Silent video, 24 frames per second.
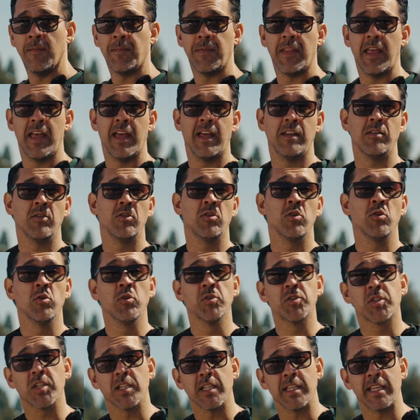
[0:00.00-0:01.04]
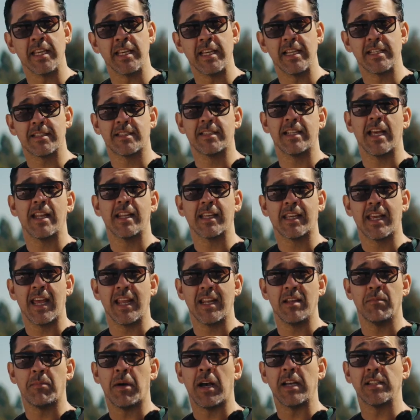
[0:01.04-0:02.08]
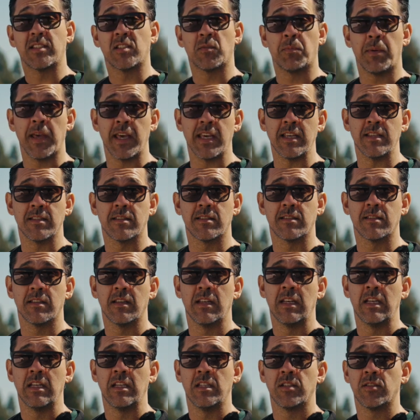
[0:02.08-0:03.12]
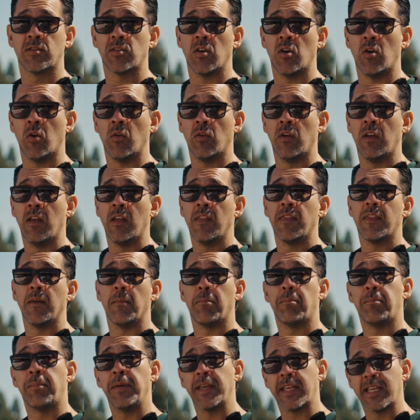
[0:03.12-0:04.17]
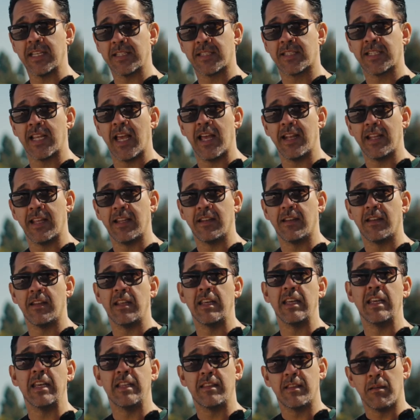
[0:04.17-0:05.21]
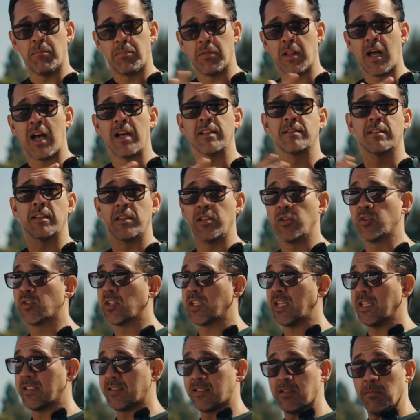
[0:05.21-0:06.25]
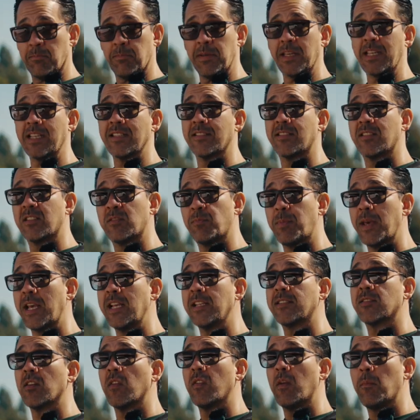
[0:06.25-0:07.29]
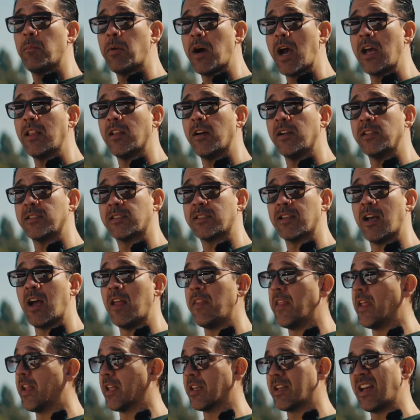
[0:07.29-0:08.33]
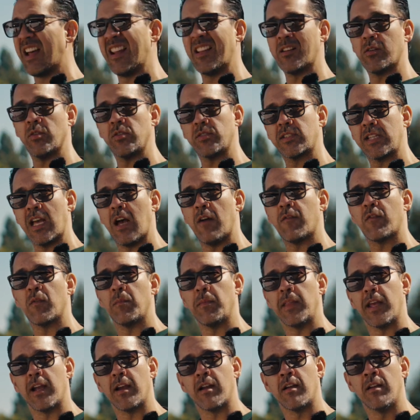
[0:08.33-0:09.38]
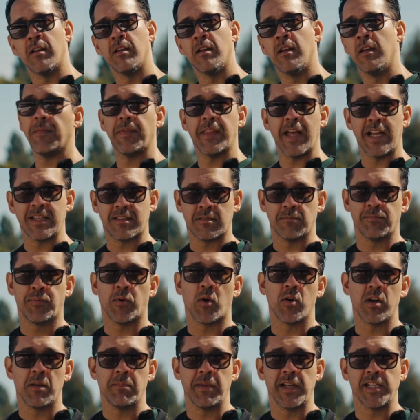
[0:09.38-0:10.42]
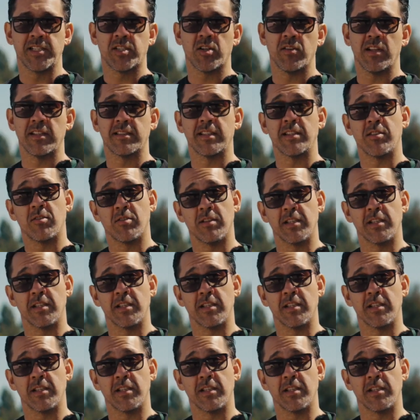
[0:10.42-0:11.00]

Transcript: and usually is dedicated by space. So the biggest tenant in the plaza usually gets the biggest space on the pylon sign, then it kind of goes down from there. That's important to make sure that's in your